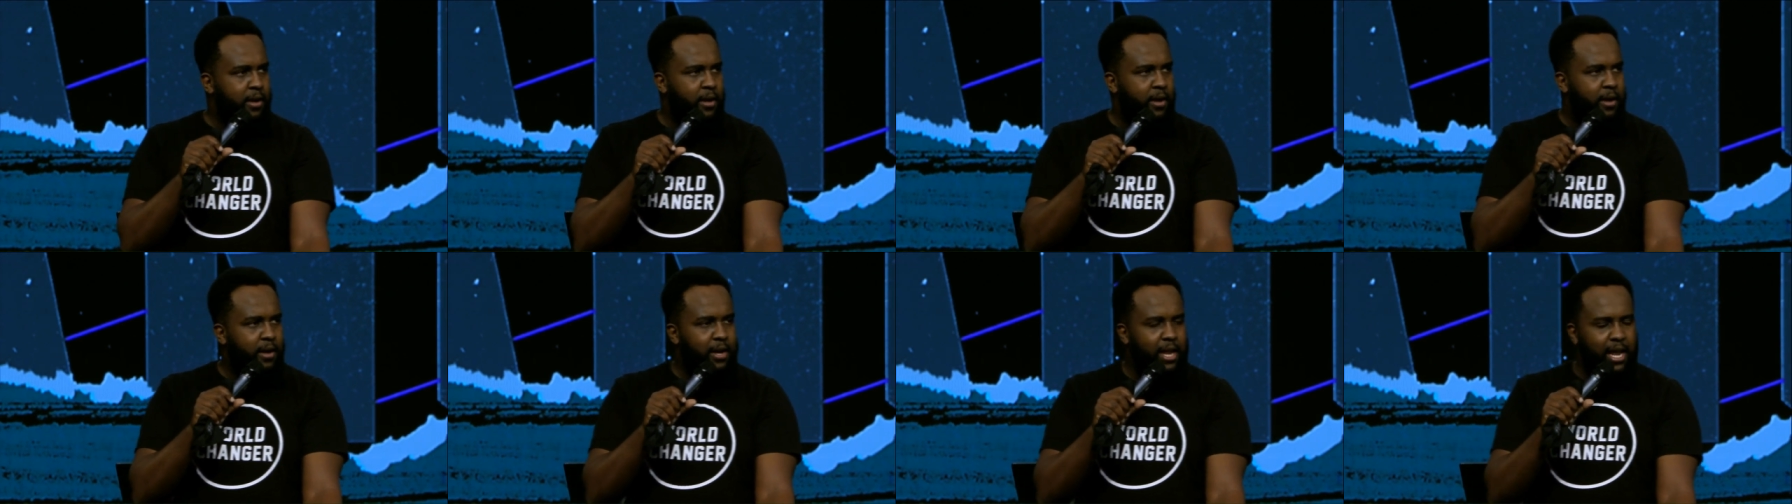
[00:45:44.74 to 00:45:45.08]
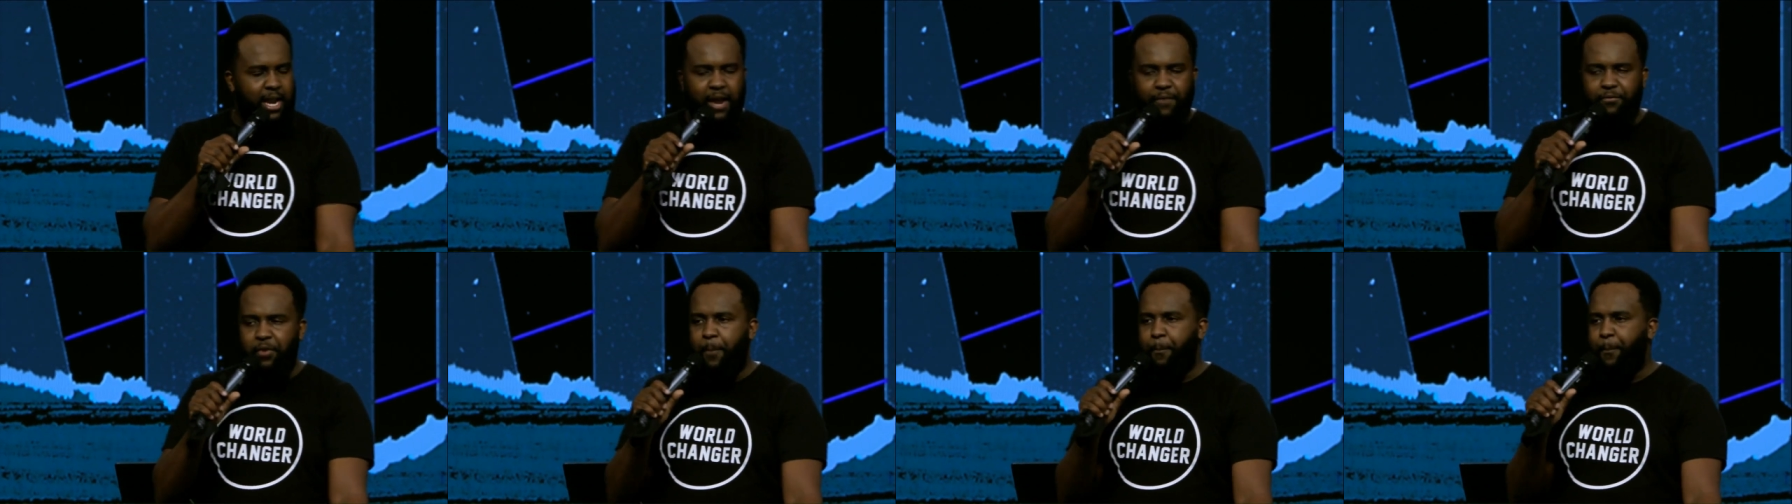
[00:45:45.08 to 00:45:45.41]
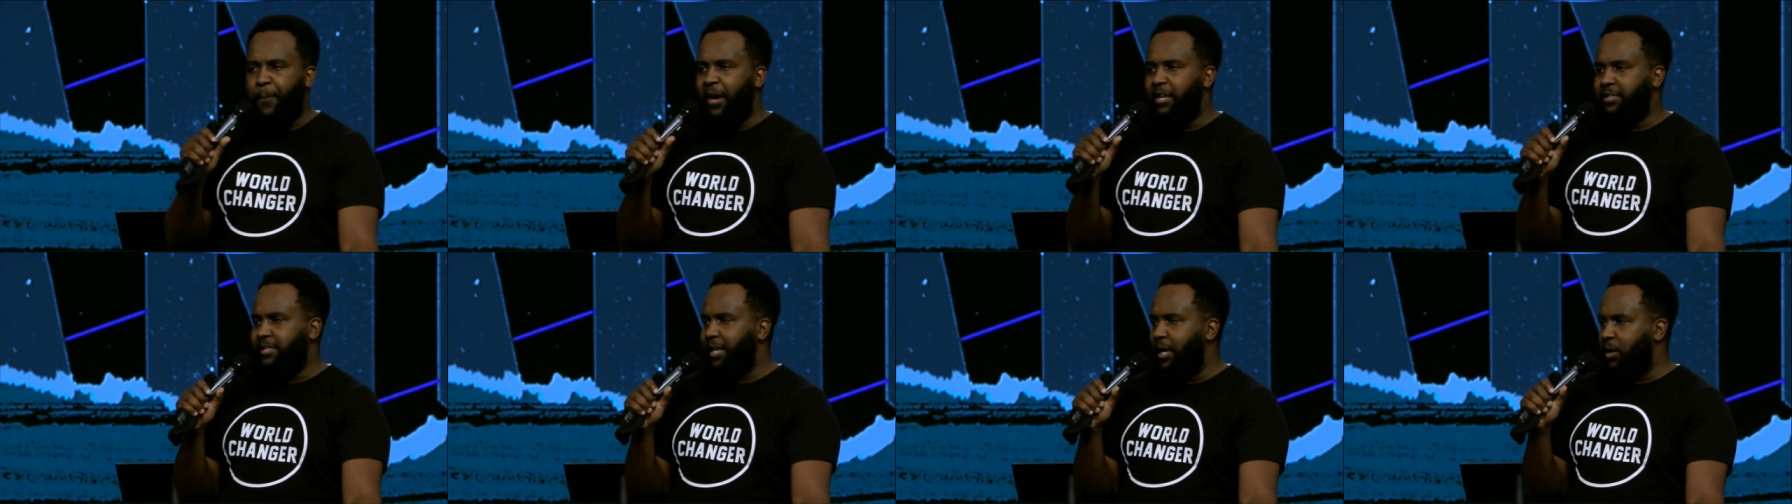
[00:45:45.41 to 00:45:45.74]
Let every
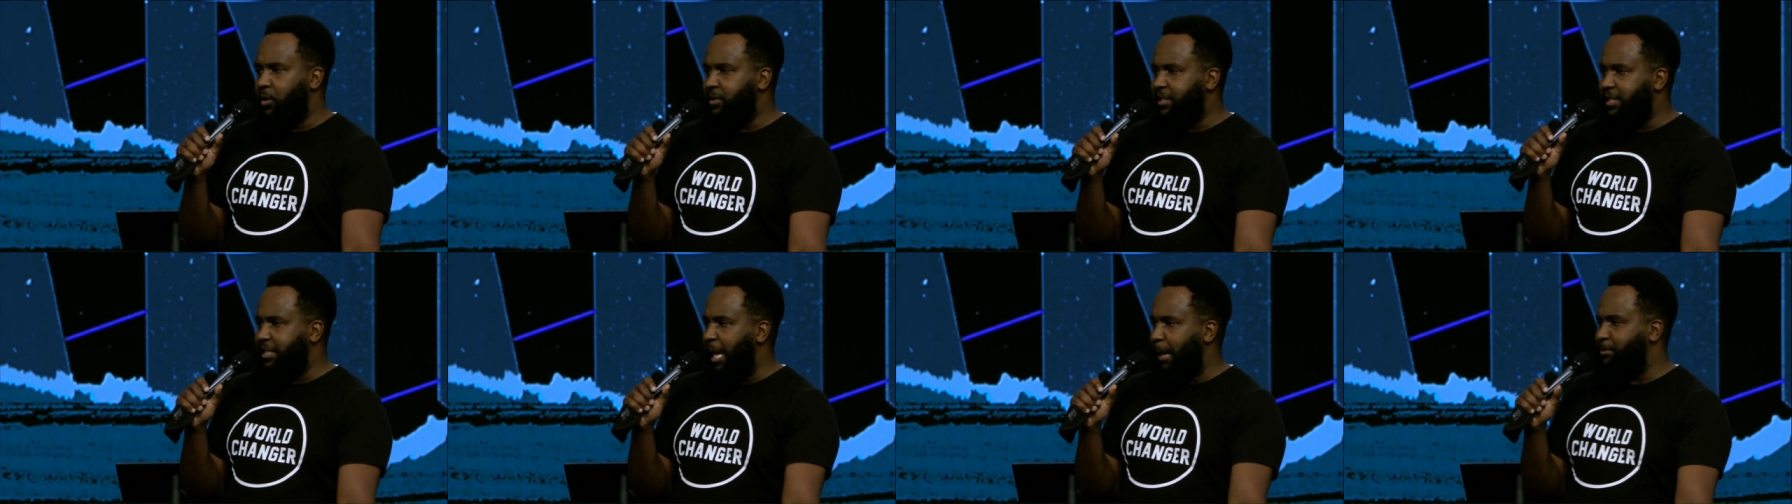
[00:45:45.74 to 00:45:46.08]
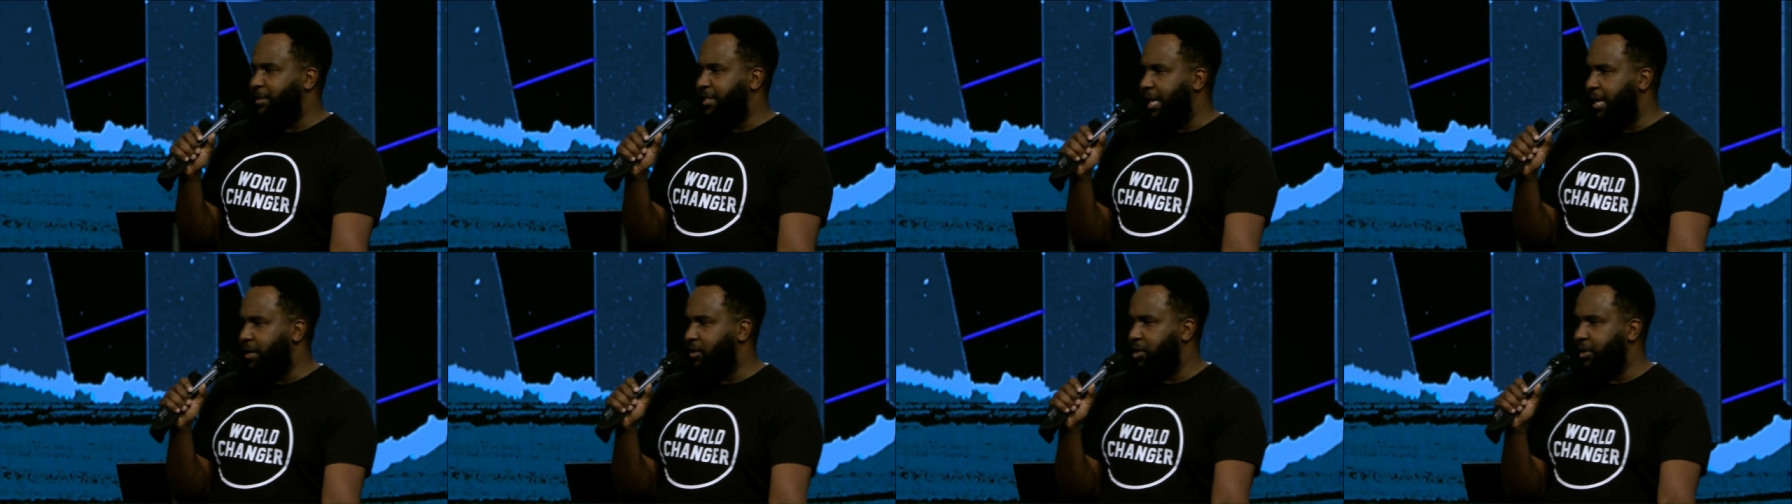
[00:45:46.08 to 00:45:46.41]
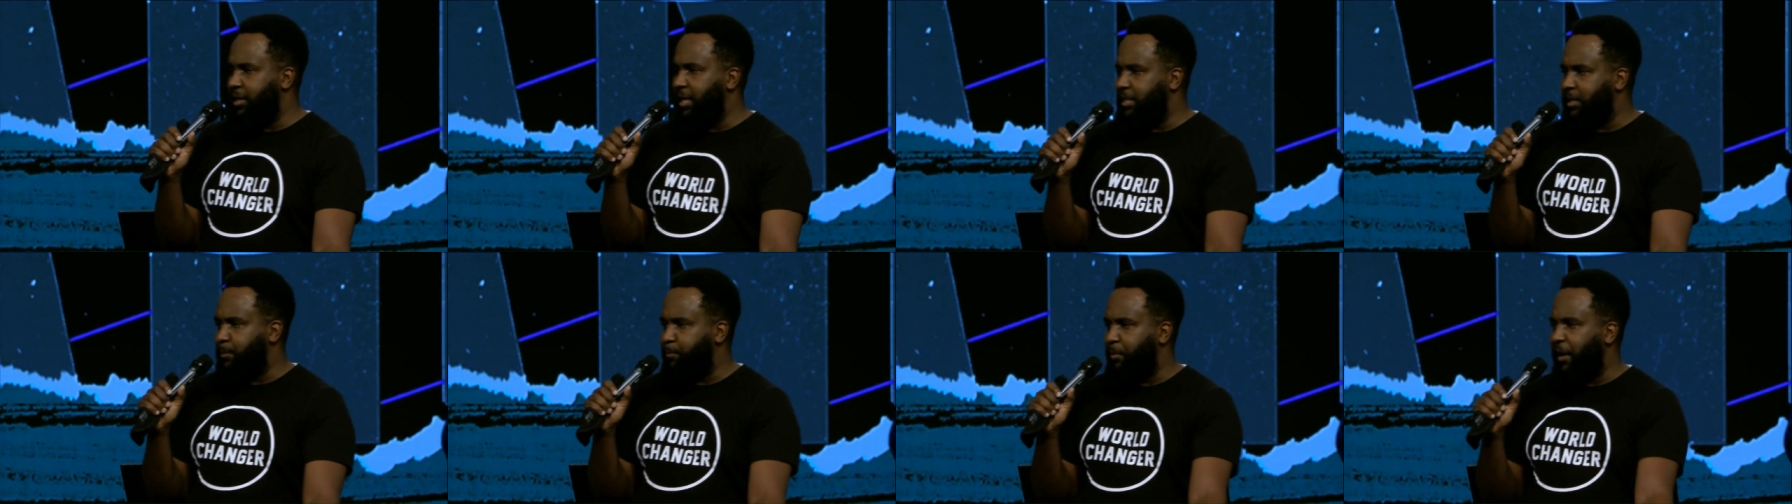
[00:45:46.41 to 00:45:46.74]
person who steps into
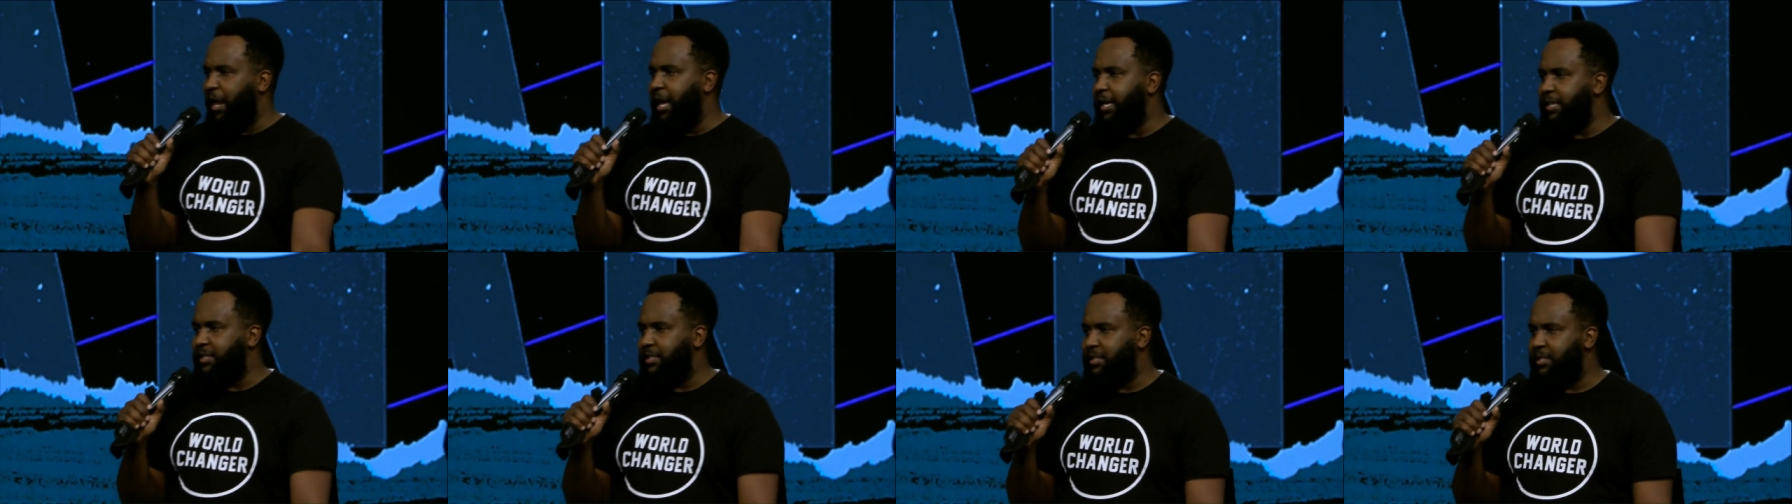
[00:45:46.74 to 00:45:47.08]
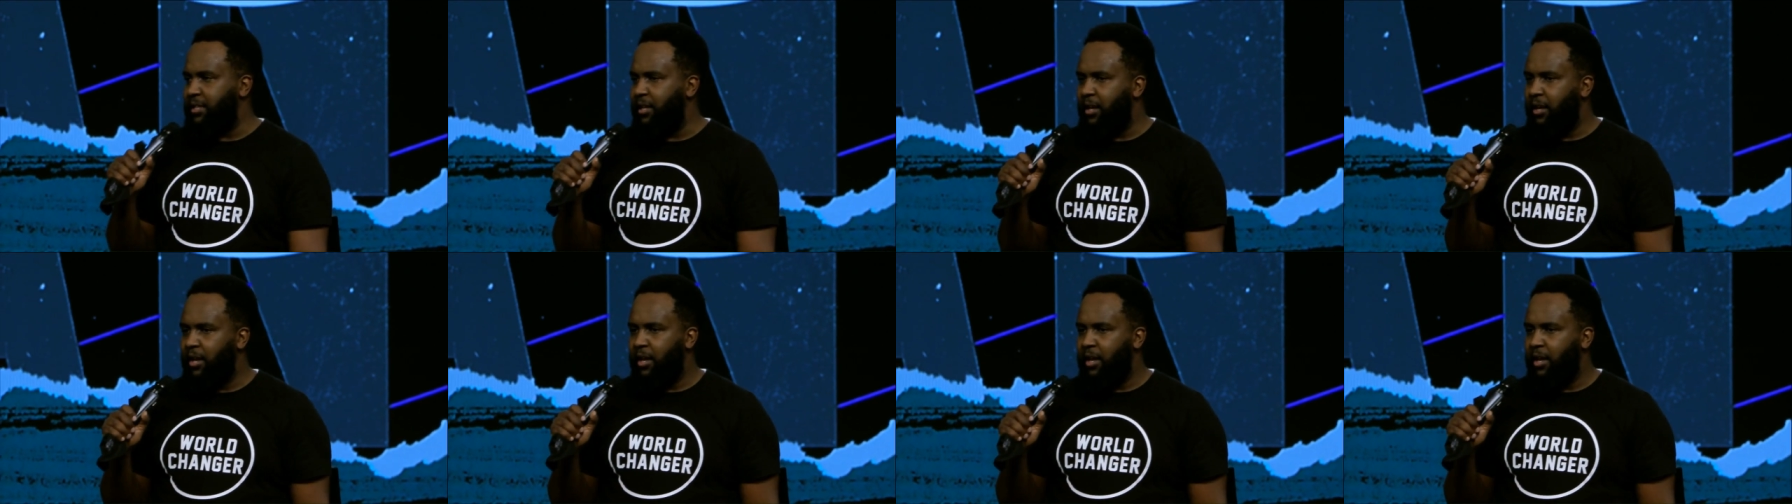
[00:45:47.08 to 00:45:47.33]
this place